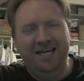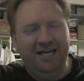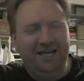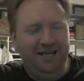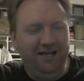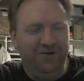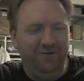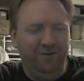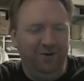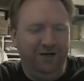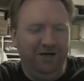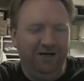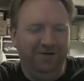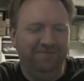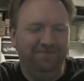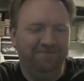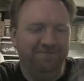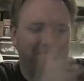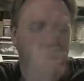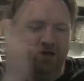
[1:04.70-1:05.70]

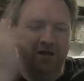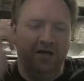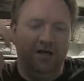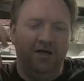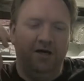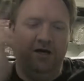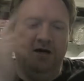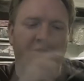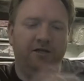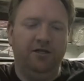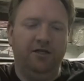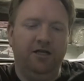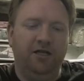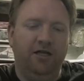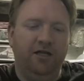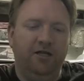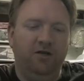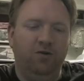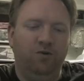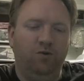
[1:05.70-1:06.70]
anyway, on
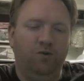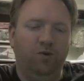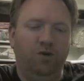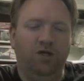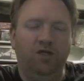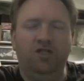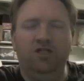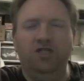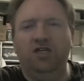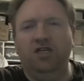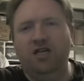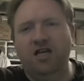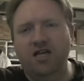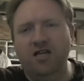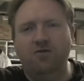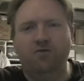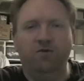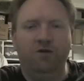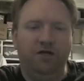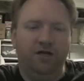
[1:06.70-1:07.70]
that, which it
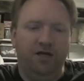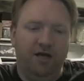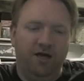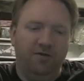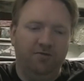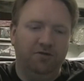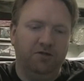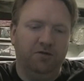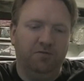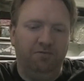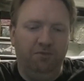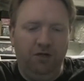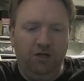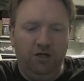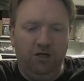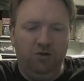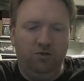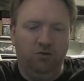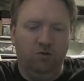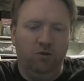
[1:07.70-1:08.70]
kind of recaps the
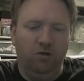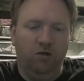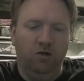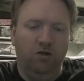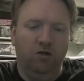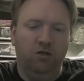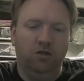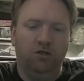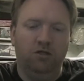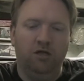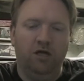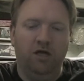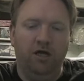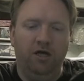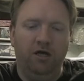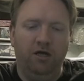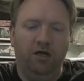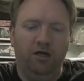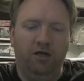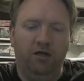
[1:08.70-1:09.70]
beach walk
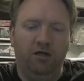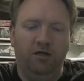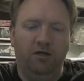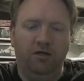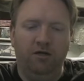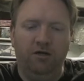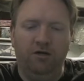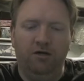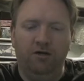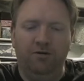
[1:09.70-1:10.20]
and